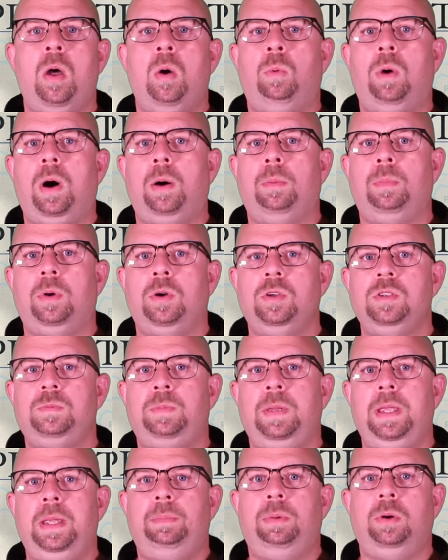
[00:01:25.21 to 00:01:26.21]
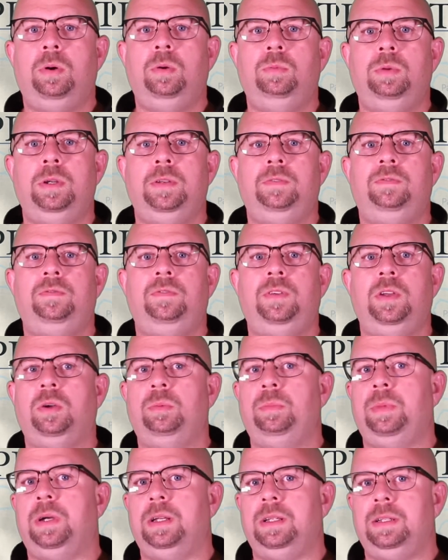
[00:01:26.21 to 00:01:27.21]
While most people would
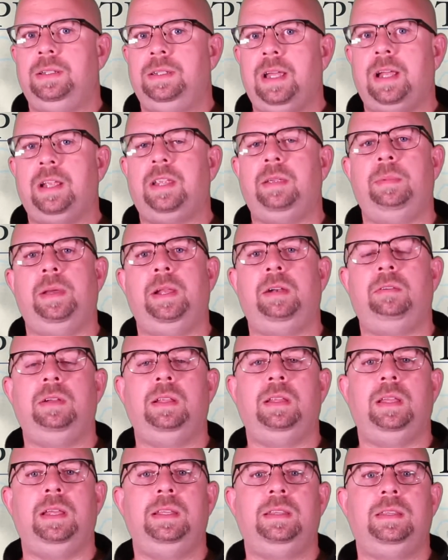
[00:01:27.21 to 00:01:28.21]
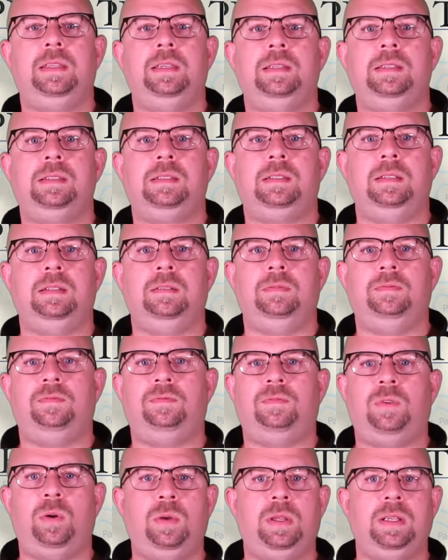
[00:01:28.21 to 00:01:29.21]
film a documentary like this to
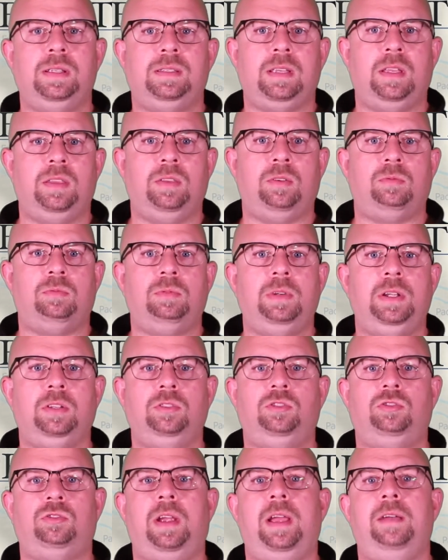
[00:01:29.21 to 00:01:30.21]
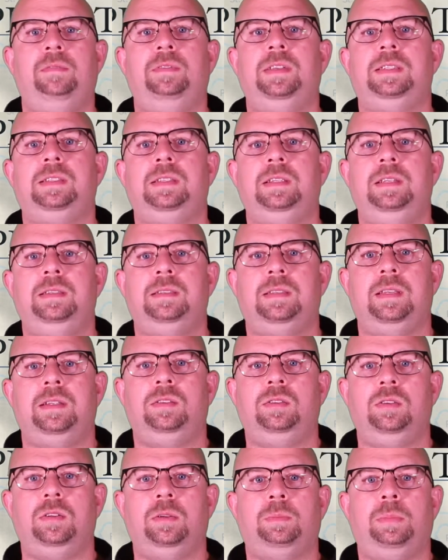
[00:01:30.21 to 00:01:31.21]
focus on the real travesties that
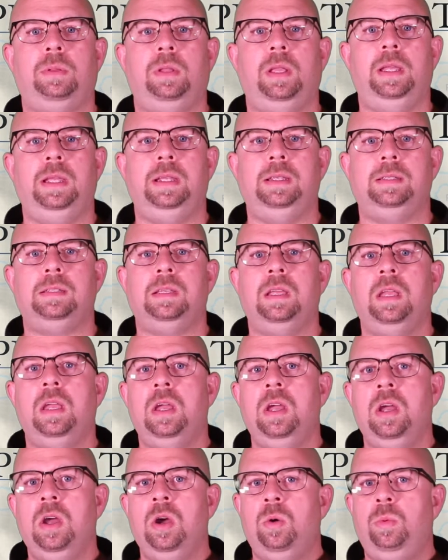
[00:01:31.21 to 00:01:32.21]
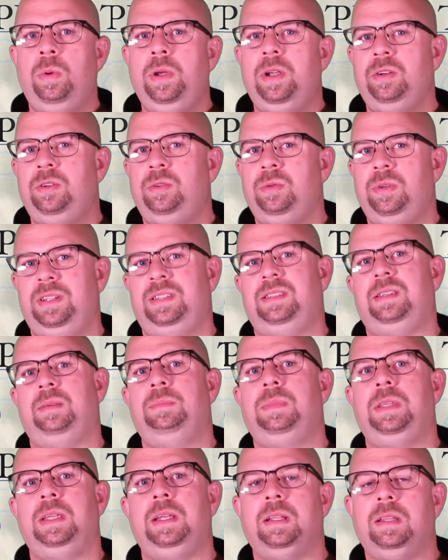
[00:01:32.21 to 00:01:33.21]
took place, we are doing
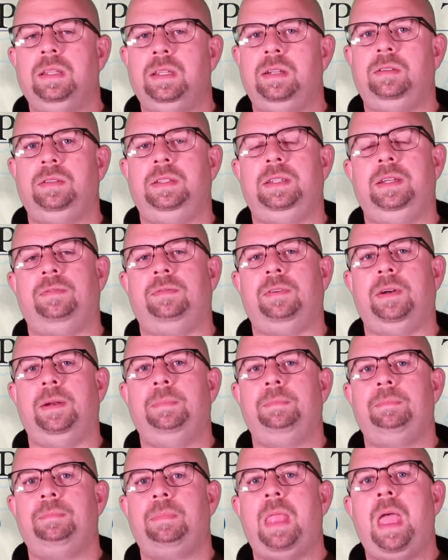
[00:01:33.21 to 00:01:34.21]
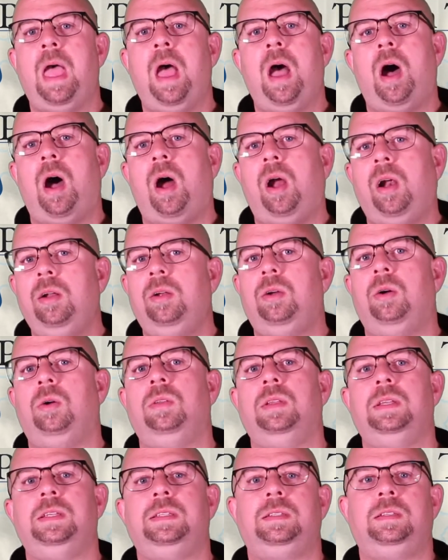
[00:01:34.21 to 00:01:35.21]
something a little different. Our
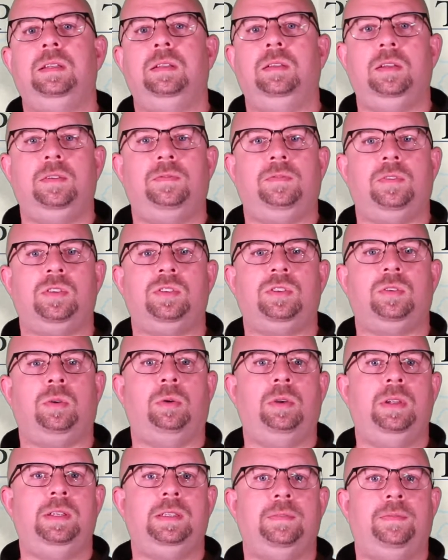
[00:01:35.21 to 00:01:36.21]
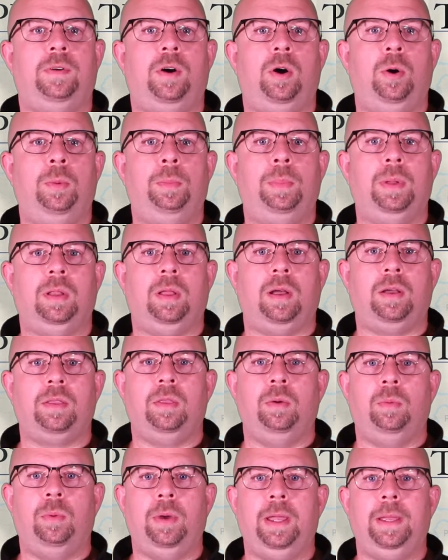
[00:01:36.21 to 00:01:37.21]
goal is to look for stories of hope along
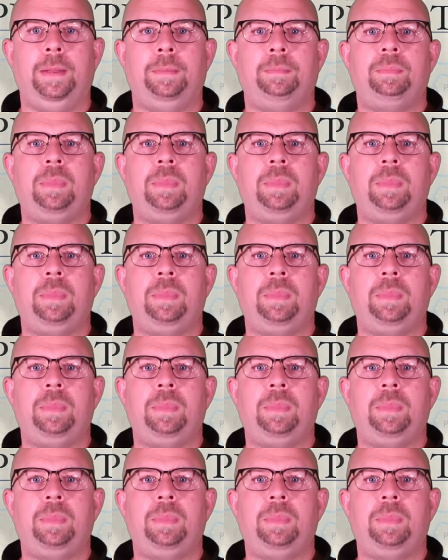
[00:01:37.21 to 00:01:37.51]
the way.